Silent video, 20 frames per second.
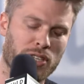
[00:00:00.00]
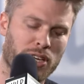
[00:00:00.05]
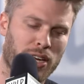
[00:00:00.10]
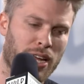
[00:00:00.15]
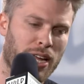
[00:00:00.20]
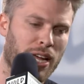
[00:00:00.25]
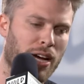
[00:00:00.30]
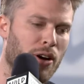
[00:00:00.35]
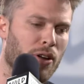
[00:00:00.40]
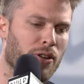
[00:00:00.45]
So
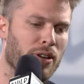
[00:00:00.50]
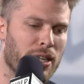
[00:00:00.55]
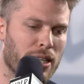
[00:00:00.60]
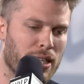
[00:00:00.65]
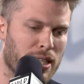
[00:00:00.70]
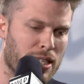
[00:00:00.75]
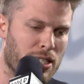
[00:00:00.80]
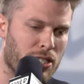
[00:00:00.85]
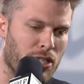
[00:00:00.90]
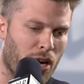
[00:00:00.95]
you get on.
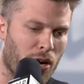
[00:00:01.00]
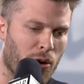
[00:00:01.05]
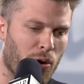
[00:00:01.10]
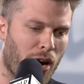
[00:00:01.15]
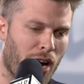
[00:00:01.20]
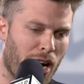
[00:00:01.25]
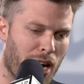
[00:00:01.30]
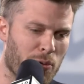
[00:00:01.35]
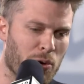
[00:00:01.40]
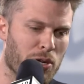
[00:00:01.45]
So
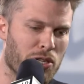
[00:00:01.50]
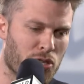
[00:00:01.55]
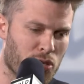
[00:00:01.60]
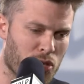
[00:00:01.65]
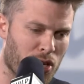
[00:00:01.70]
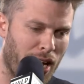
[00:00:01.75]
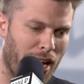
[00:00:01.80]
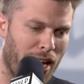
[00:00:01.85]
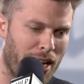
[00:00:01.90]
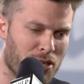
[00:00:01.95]
I would
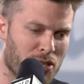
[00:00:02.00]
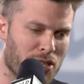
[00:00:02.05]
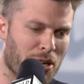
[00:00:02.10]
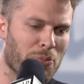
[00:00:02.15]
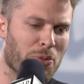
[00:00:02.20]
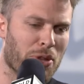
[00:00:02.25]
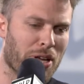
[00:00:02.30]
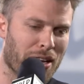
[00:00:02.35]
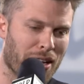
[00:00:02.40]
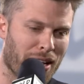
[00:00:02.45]
say
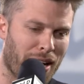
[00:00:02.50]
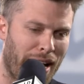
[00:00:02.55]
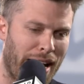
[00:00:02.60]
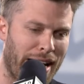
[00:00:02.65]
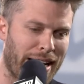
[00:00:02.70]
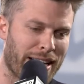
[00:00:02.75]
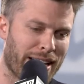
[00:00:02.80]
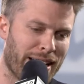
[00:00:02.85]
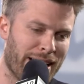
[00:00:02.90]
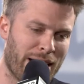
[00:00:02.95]
something
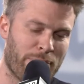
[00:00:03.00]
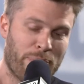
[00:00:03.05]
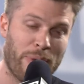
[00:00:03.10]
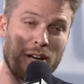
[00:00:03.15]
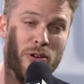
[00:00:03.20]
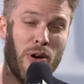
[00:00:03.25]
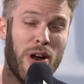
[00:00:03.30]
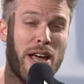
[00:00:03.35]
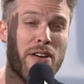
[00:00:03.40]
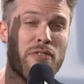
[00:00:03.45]
like,
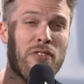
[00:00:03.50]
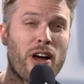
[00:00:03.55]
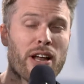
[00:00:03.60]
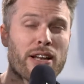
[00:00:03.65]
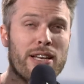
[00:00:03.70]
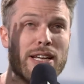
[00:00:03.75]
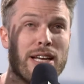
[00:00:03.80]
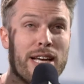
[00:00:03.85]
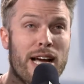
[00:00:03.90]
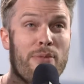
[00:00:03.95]
be great if
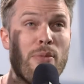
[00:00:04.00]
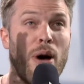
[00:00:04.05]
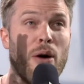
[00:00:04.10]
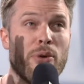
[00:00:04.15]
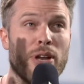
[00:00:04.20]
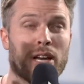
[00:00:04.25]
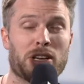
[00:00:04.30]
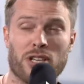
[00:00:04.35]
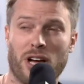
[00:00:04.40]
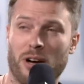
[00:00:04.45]
I'd come up
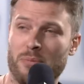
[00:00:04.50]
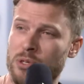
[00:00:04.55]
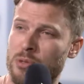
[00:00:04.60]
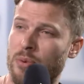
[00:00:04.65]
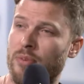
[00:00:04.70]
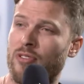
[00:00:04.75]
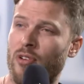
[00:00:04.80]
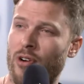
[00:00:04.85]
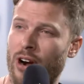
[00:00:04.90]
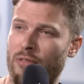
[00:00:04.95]
with
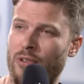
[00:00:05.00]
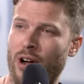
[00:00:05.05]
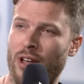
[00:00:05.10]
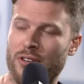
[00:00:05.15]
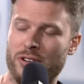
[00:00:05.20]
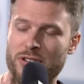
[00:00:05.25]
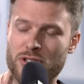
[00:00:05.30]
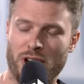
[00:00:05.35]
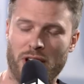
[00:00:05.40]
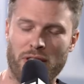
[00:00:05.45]
examples beforehand
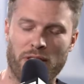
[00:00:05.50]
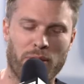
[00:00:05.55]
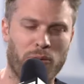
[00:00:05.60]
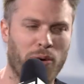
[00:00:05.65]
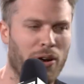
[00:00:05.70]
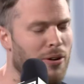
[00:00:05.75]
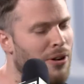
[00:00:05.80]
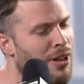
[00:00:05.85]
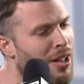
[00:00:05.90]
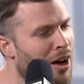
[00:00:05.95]
rather than try to think
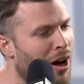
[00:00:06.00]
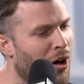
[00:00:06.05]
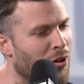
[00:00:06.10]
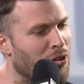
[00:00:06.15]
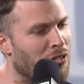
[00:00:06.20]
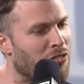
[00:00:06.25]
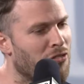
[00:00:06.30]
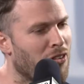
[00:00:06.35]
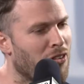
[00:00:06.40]
on the